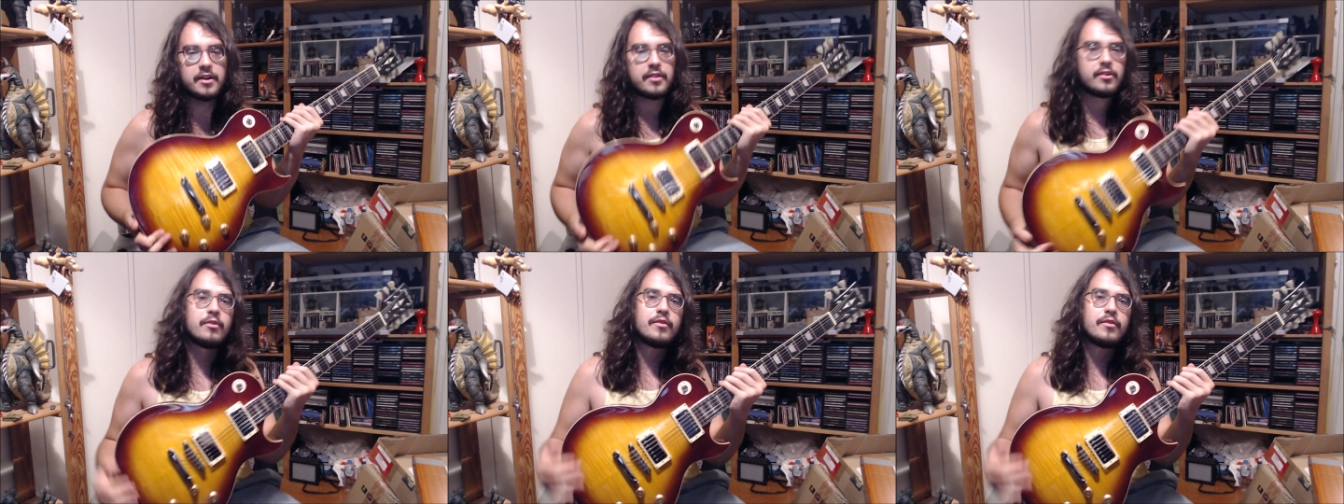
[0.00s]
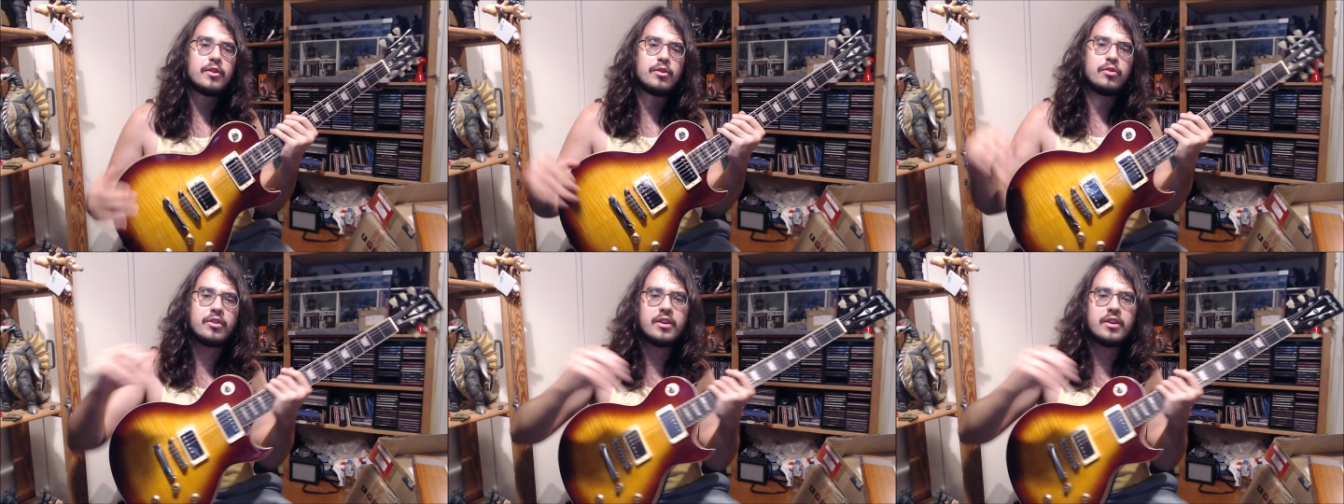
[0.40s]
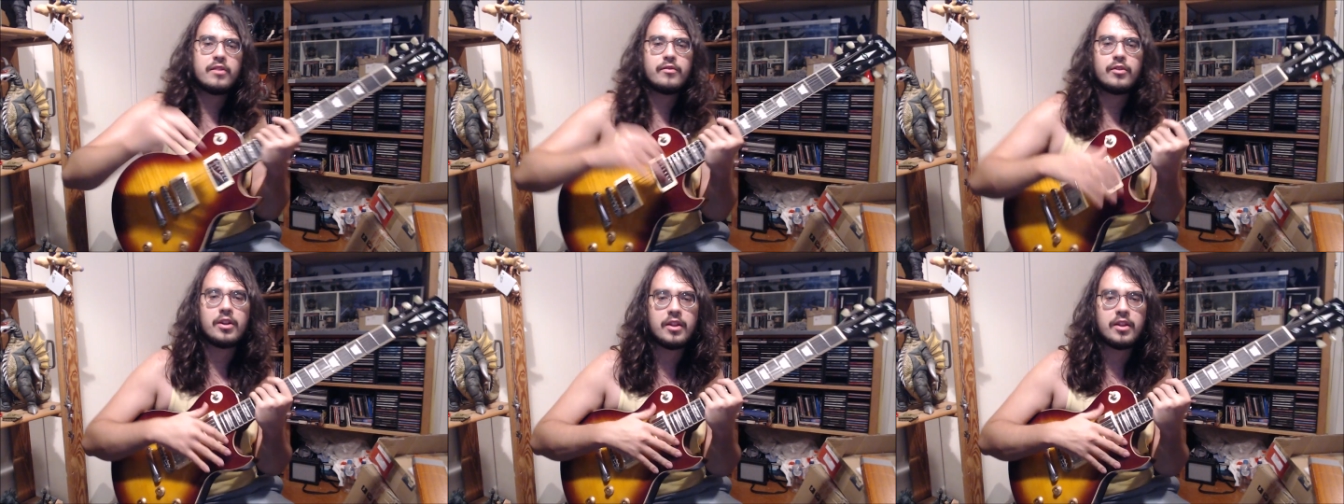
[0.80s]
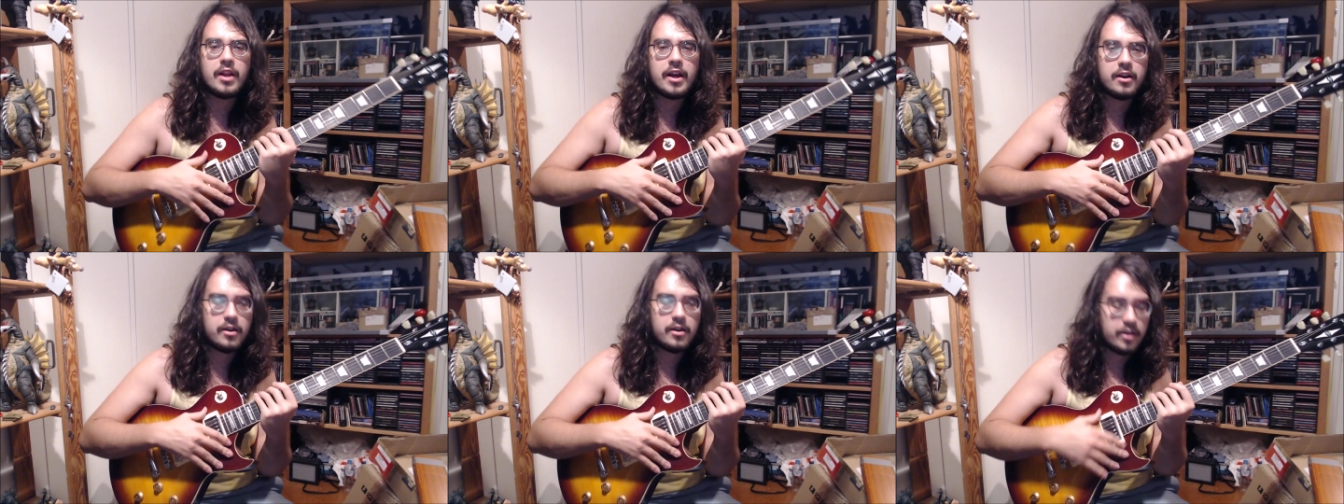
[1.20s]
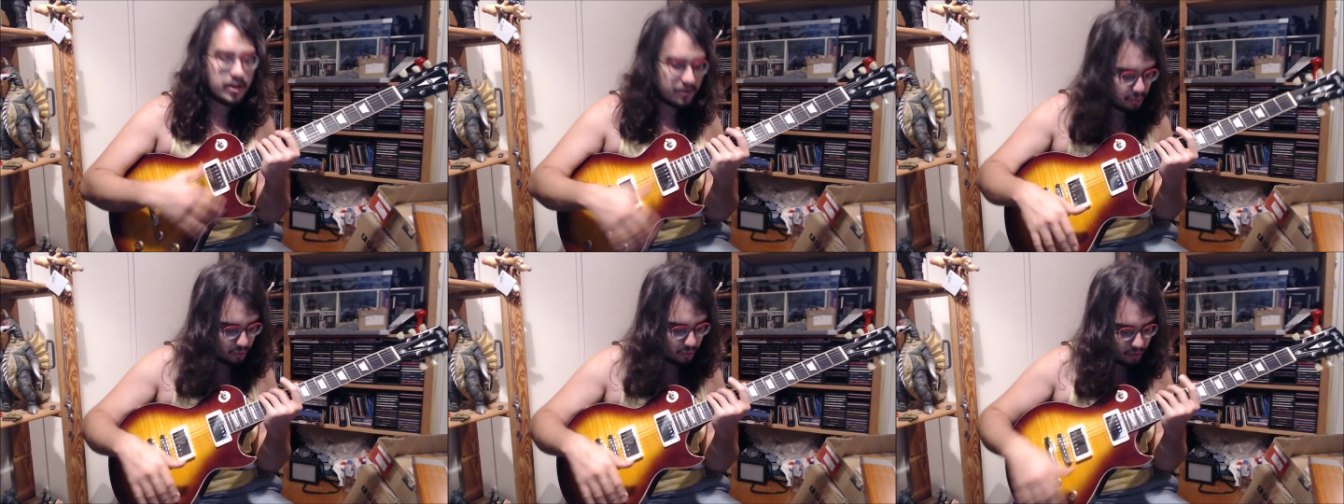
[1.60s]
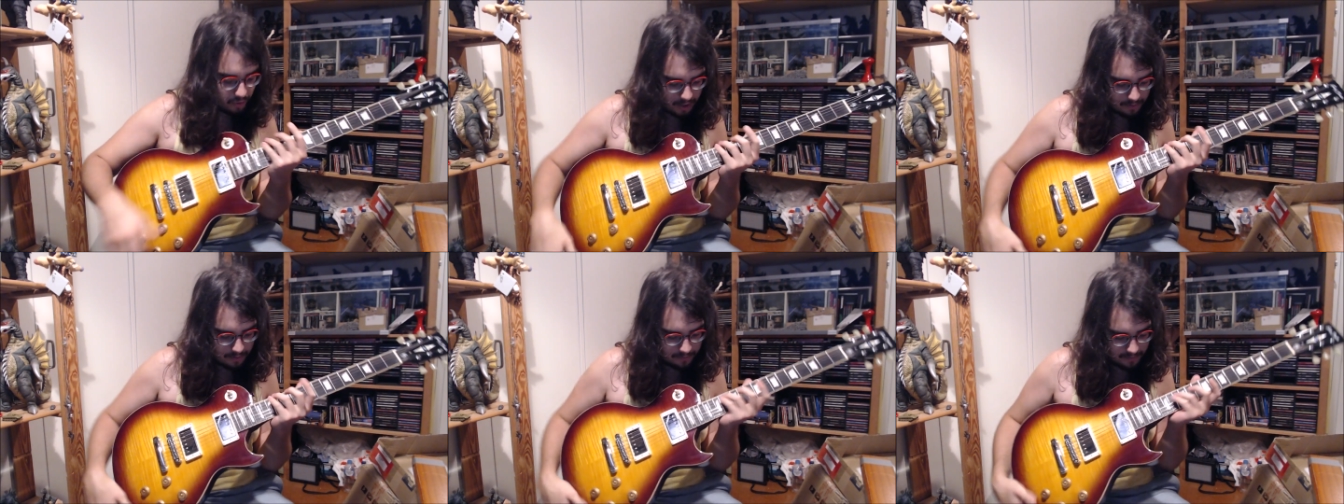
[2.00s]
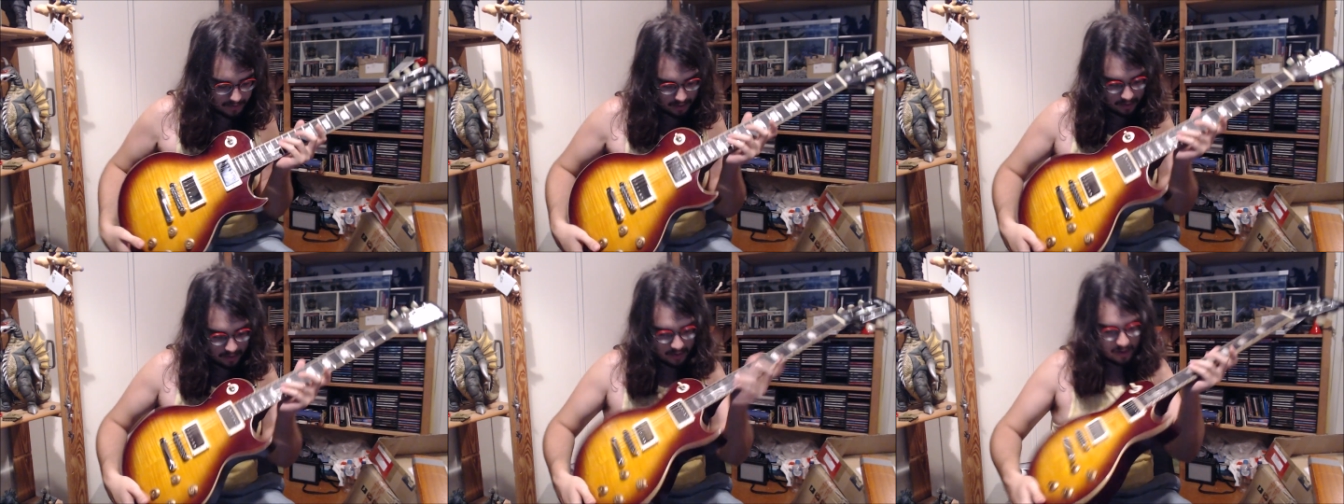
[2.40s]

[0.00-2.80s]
So if you're looking for a lighter Les Paul type thing,